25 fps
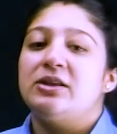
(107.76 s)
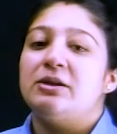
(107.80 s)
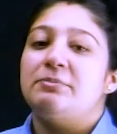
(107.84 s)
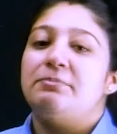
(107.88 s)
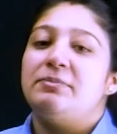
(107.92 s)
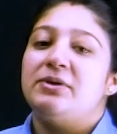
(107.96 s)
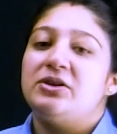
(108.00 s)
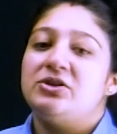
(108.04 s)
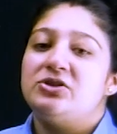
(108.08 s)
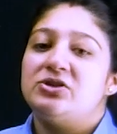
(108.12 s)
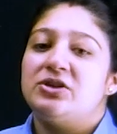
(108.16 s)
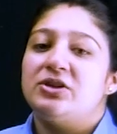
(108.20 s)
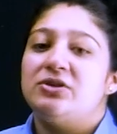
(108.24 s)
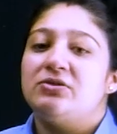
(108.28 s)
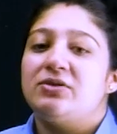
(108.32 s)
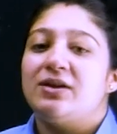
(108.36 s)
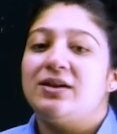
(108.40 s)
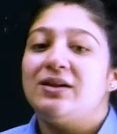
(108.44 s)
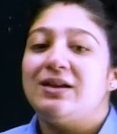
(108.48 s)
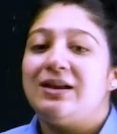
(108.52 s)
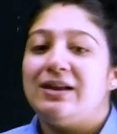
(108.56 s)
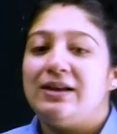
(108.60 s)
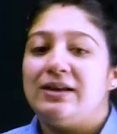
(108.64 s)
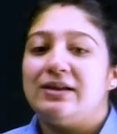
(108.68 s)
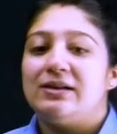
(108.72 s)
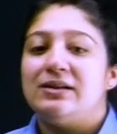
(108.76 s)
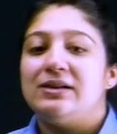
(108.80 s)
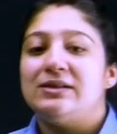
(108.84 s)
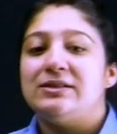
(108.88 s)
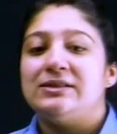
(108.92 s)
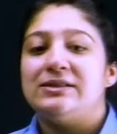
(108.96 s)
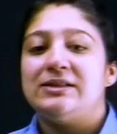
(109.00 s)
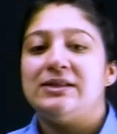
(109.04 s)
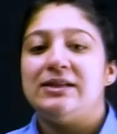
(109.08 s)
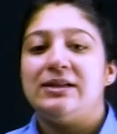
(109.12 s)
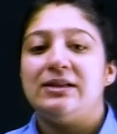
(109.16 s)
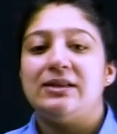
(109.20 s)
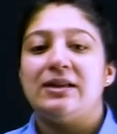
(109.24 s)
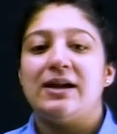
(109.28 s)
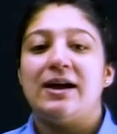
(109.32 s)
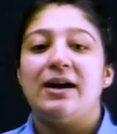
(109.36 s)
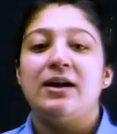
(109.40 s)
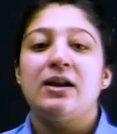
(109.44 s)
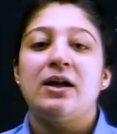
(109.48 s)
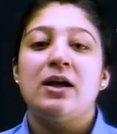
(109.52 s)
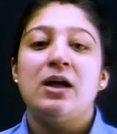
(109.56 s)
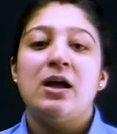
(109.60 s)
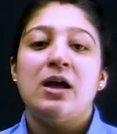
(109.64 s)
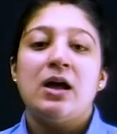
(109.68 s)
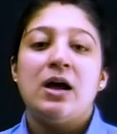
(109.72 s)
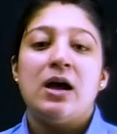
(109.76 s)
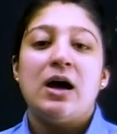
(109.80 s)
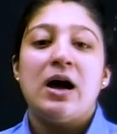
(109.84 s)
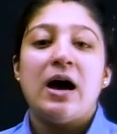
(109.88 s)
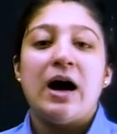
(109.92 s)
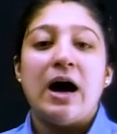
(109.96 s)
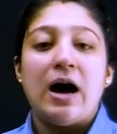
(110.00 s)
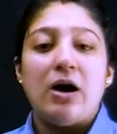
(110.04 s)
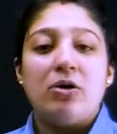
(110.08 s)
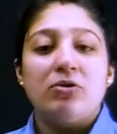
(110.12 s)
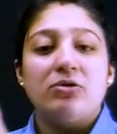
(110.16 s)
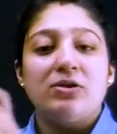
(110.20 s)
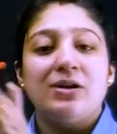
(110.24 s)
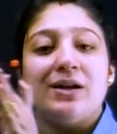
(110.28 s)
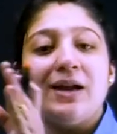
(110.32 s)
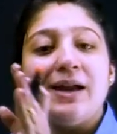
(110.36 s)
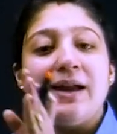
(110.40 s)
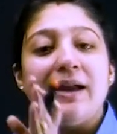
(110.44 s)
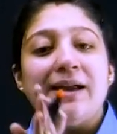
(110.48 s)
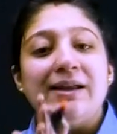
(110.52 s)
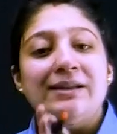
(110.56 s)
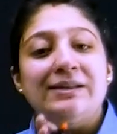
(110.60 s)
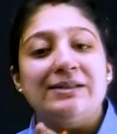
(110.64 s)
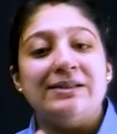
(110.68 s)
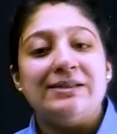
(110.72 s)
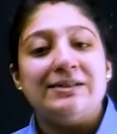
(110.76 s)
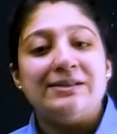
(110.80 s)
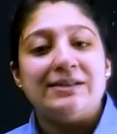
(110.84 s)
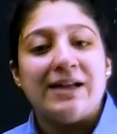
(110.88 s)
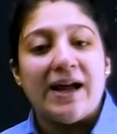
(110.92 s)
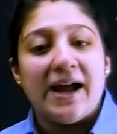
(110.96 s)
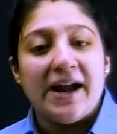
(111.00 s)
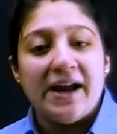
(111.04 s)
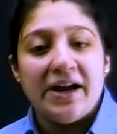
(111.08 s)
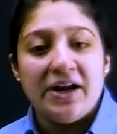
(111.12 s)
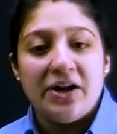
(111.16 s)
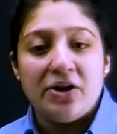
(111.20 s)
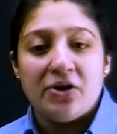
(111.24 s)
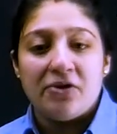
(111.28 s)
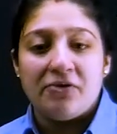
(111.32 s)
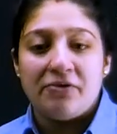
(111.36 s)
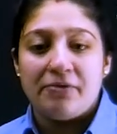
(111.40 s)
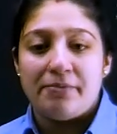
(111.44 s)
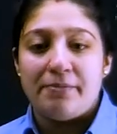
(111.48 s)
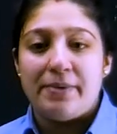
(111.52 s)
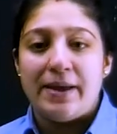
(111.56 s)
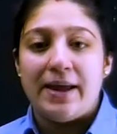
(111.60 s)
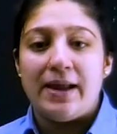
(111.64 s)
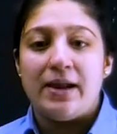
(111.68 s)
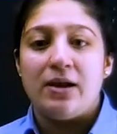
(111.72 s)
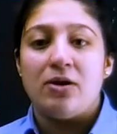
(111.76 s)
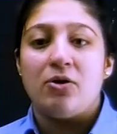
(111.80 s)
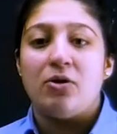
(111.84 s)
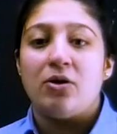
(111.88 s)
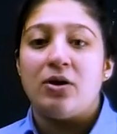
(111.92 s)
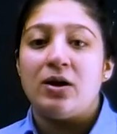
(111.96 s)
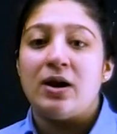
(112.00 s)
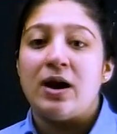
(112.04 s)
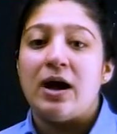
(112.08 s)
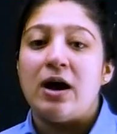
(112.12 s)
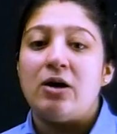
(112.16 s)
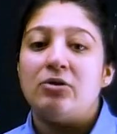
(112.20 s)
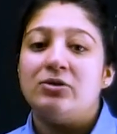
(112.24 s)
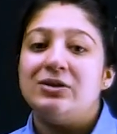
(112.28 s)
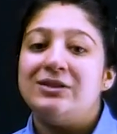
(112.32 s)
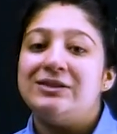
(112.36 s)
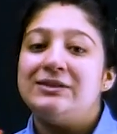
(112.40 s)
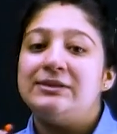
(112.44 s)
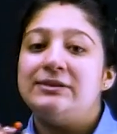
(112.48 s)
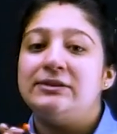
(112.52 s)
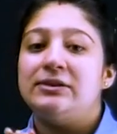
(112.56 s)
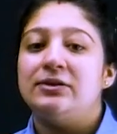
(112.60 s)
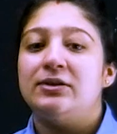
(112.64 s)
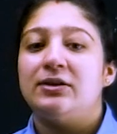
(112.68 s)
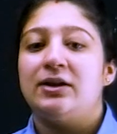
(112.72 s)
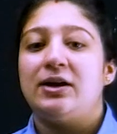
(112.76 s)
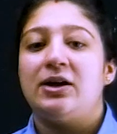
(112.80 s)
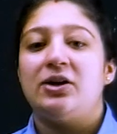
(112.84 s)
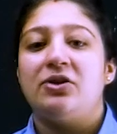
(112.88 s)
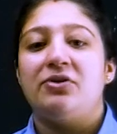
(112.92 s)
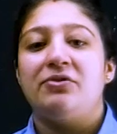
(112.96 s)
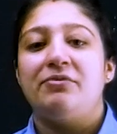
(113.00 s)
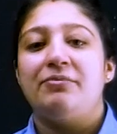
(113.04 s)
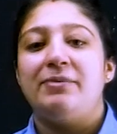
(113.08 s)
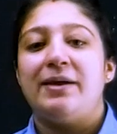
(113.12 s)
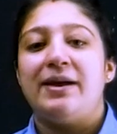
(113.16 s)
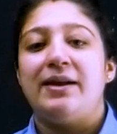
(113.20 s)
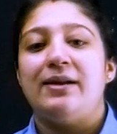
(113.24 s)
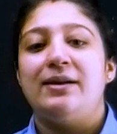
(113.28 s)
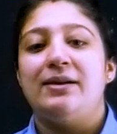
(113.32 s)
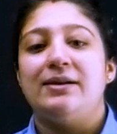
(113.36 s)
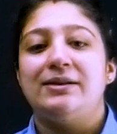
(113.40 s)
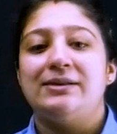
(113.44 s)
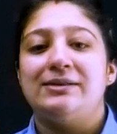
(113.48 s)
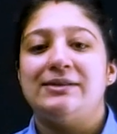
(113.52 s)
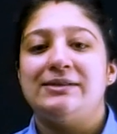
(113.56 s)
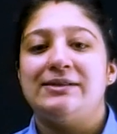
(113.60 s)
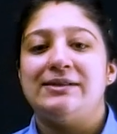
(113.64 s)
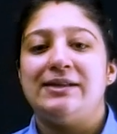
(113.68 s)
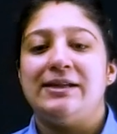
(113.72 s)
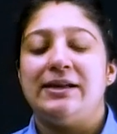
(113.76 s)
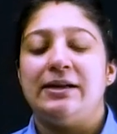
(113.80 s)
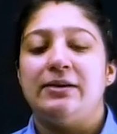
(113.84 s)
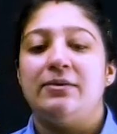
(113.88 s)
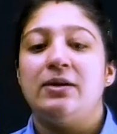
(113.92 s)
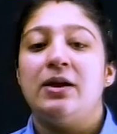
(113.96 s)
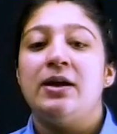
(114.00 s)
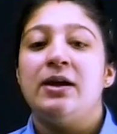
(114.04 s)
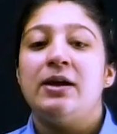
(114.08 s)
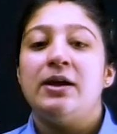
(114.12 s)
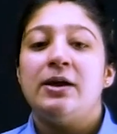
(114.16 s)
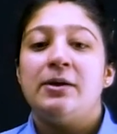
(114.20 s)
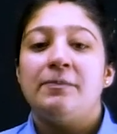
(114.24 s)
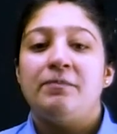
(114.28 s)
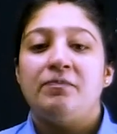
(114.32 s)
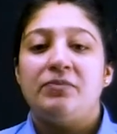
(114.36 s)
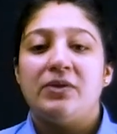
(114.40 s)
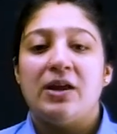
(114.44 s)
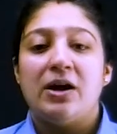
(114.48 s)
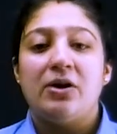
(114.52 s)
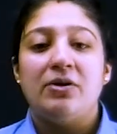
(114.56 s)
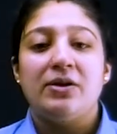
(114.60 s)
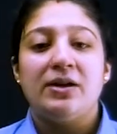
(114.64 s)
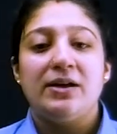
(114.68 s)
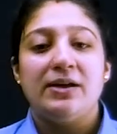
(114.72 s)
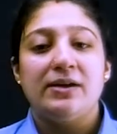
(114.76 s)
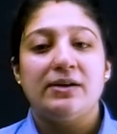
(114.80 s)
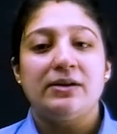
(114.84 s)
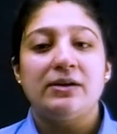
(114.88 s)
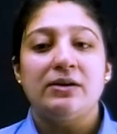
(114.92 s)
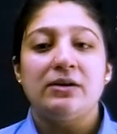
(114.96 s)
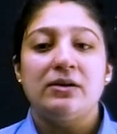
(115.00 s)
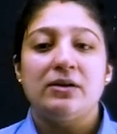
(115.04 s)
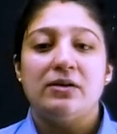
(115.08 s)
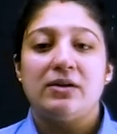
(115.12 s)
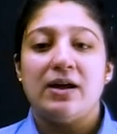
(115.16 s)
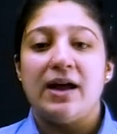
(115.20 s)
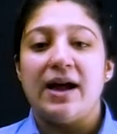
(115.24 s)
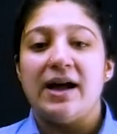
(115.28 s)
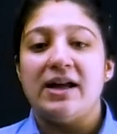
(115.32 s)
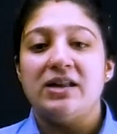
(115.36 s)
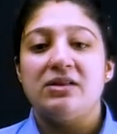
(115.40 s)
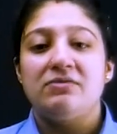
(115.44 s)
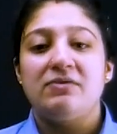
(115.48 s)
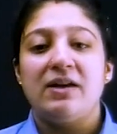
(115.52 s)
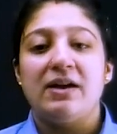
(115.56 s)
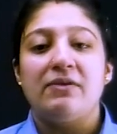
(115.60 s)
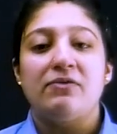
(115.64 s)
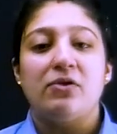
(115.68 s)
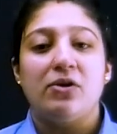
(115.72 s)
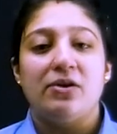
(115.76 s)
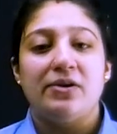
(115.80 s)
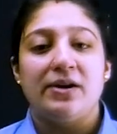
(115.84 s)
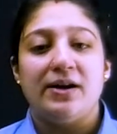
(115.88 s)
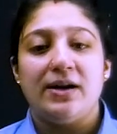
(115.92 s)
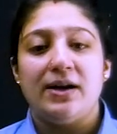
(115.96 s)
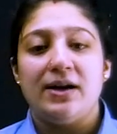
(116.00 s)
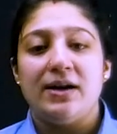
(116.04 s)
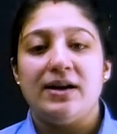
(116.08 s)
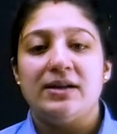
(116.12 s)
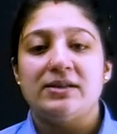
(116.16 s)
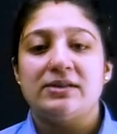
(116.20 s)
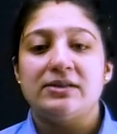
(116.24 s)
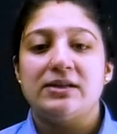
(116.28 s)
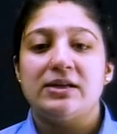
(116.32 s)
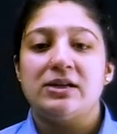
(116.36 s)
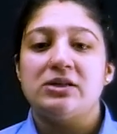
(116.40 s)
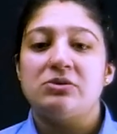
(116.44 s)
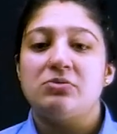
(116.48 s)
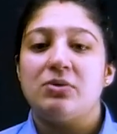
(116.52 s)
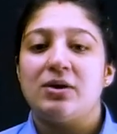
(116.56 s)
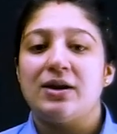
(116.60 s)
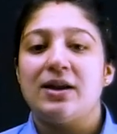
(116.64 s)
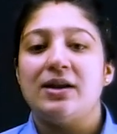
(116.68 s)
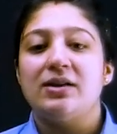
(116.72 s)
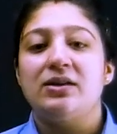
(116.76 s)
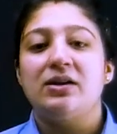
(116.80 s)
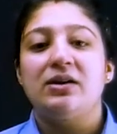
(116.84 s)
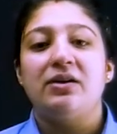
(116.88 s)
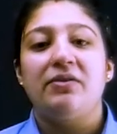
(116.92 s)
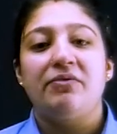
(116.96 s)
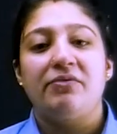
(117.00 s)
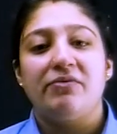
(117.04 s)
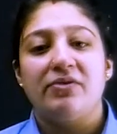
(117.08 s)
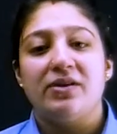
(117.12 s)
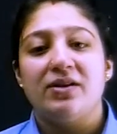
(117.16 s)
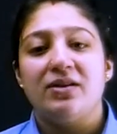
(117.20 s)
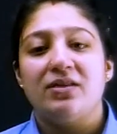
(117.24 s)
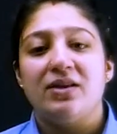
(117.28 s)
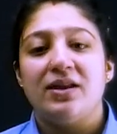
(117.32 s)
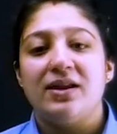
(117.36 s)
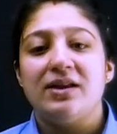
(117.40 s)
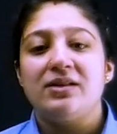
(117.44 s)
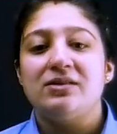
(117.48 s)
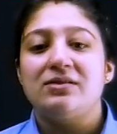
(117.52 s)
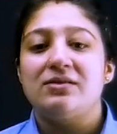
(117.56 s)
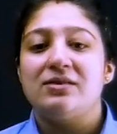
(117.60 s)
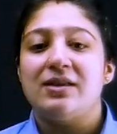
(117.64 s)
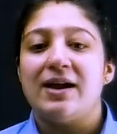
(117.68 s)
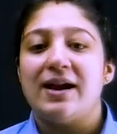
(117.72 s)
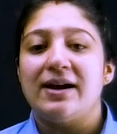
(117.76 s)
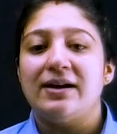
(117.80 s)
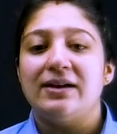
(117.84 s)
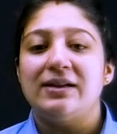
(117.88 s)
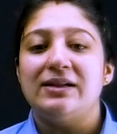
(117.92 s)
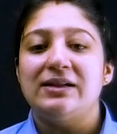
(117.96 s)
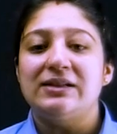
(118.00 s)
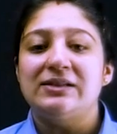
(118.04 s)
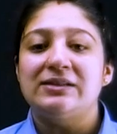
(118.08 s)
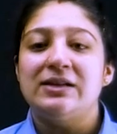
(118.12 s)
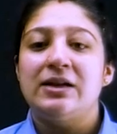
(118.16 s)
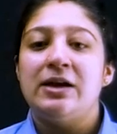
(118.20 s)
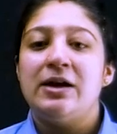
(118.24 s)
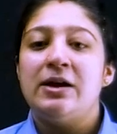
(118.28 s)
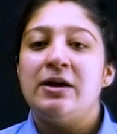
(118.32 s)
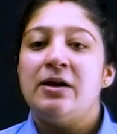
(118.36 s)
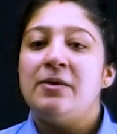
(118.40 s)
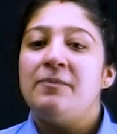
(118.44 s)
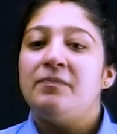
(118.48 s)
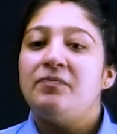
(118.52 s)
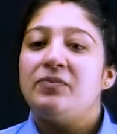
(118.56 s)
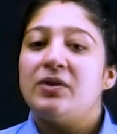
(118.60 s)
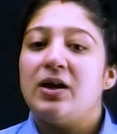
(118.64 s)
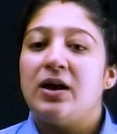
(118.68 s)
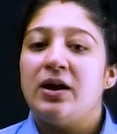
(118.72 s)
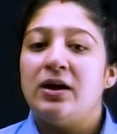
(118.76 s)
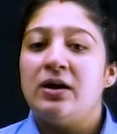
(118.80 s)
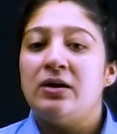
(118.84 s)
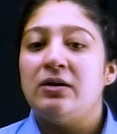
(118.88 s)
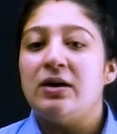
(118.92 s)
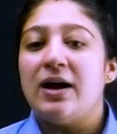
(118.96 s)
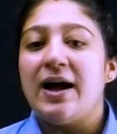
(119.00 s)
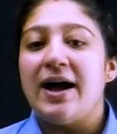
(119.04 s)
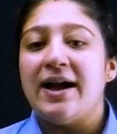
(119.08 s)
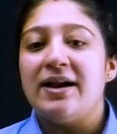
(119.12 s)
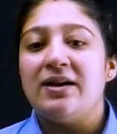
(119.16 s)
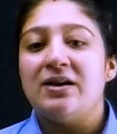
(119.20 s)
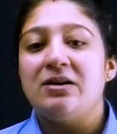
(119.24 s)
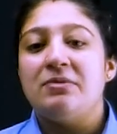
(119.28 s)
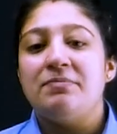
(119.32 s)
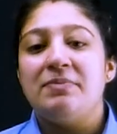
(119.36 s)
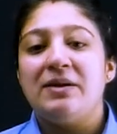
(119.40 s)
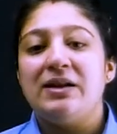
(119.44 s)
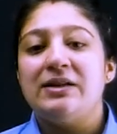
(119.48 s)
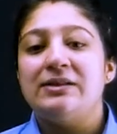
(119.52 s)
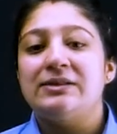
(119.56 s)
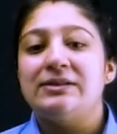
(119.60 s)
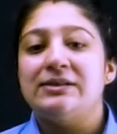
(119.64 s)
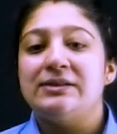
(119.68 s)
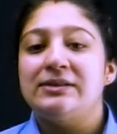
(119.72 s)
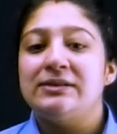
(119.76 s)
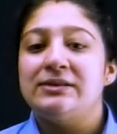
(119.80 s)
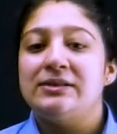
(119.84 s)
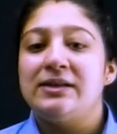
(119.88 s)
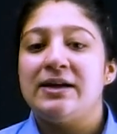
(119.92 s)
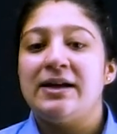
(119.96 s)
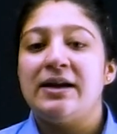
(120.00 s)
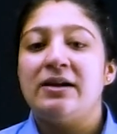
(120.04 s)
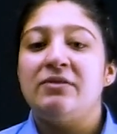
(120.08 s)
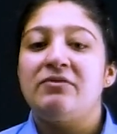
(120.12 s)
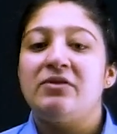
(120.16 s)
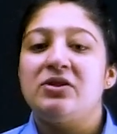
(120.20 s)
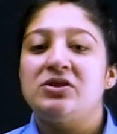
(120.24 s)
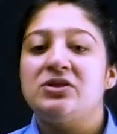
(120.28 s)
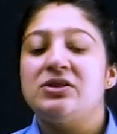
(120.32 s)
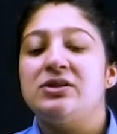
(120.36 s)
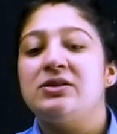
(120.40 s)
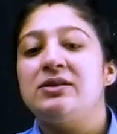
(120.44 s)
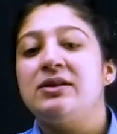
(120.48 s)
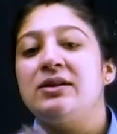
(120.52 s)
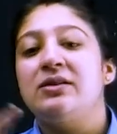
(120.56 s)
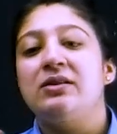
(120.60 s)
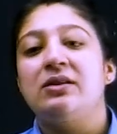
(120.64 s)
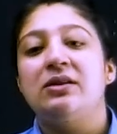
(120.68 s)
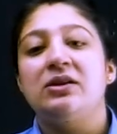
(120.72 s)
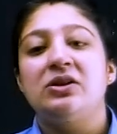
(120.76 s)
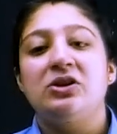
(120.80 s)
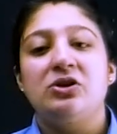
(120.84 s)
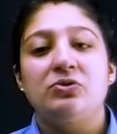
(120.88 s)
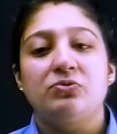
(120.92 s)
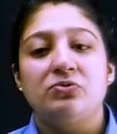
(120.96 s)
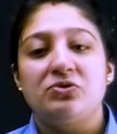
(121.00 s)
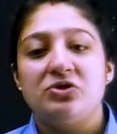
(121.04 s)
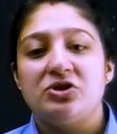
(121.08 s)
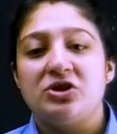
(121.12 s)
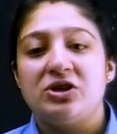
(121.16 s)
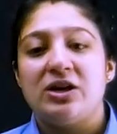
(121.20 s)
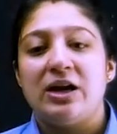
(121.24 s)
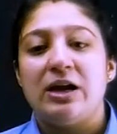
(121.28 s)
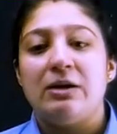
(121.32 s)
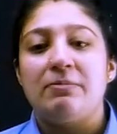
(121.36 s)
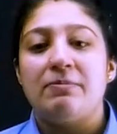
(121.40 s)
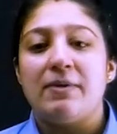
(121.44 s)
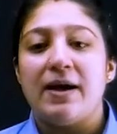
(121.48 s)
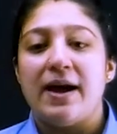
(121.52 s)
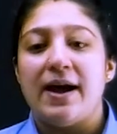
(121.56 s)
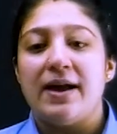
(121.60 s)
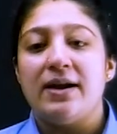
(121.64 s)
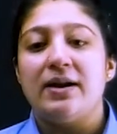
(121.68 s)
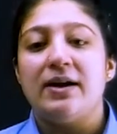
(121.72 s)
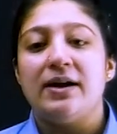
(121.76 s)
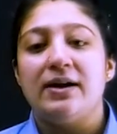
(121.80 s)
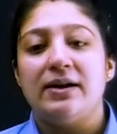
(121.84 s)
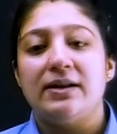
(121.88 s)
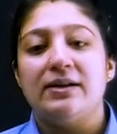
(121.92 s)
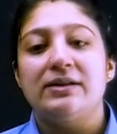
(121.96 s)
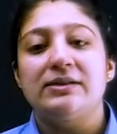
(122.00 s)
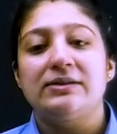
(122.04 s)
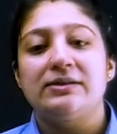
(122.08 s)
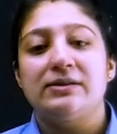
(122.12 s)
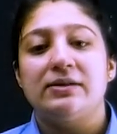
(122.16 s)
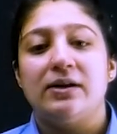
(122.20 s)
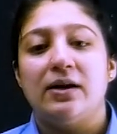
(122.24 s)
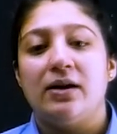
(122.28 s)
the picture you can clearly see that how the inside of bell or how the circuit of bell is seen. Now here, as we have already discussed, what are the different things? That is, iron piece is there which is in the U shape, and it is